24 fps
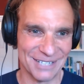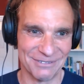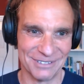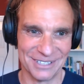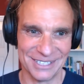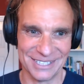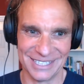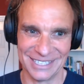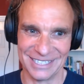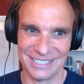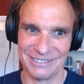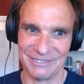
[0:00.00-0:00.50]

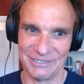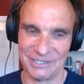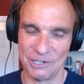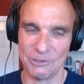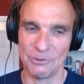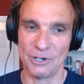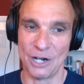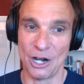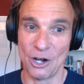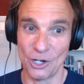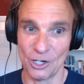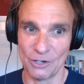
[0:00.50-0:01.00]
Because you
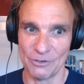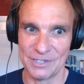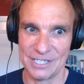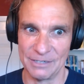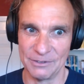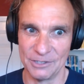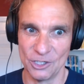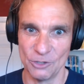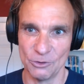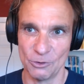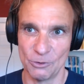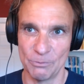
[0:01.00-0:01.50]
all of a sudden
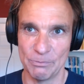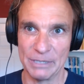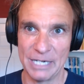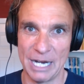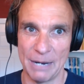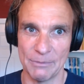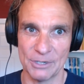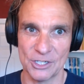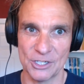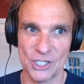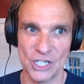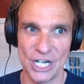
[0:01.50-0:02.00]
you
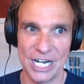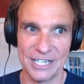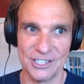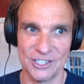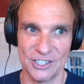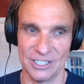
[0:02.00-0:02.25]
become a judge,